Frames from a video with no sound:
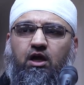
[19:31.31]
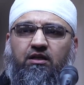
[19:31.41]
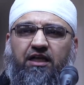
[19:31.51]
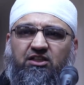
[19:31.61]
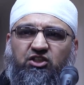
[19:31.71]

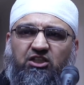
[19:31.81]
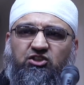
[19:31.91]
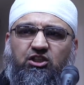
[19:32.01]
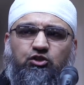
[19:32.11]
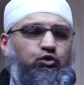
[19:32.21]
their
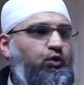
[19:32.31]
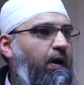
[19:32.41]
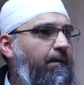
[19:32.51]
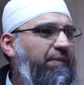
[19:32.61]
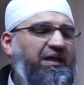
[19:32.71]
intention is to
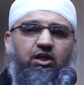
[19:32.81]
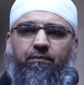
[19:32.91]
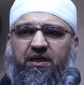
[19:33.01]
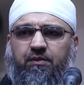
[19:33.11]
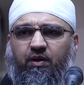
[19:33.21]
better
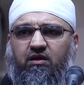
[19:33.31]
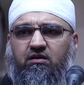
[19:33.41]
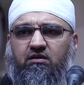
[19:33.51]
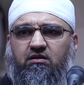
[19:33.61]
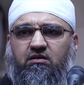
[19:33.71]
people,
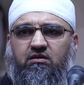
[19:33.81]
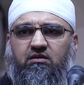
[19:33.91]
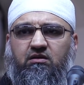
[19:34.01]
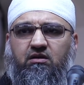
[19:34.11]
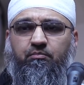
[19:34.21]

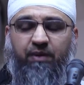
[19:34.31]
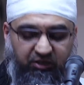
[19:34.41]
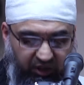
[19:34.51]
better